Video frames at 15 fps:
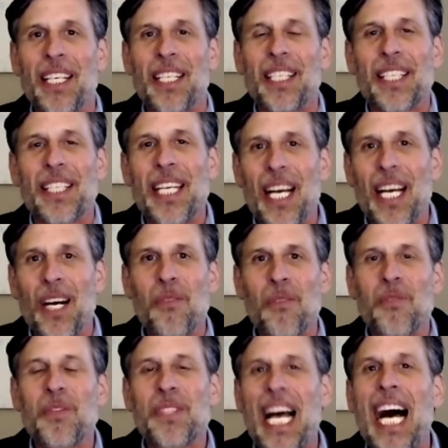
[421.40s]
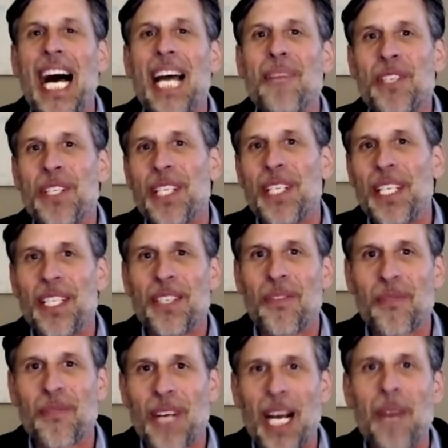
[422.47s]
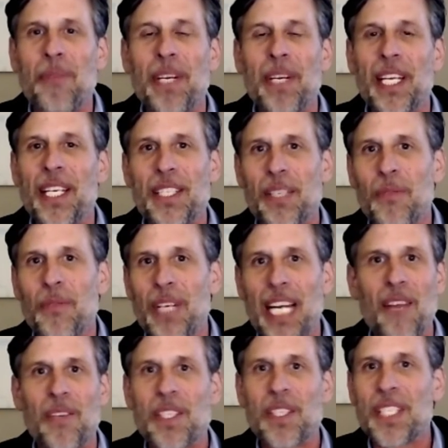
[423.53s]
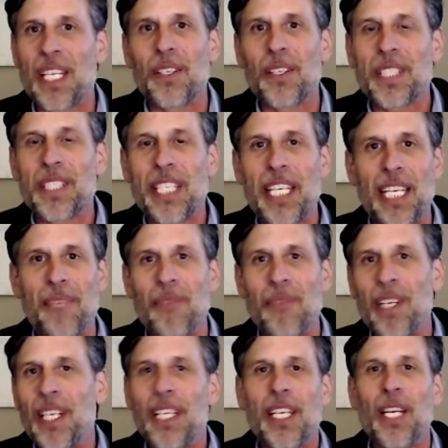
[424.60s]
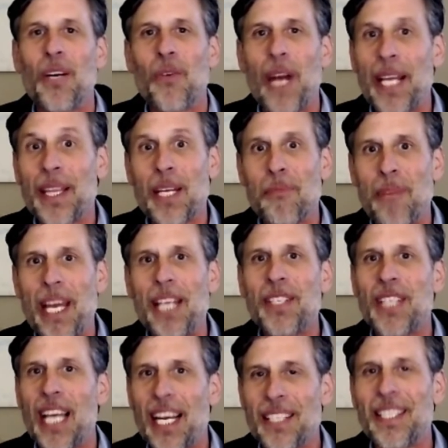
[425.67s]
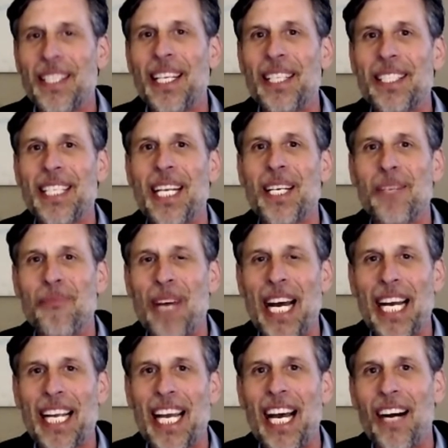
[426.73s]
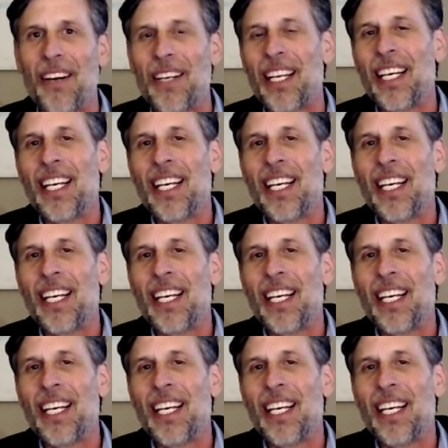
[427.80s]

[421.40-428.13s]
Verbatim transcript: you know timesheets from companies and we'd have a single team you know write their paychecks and then send them back out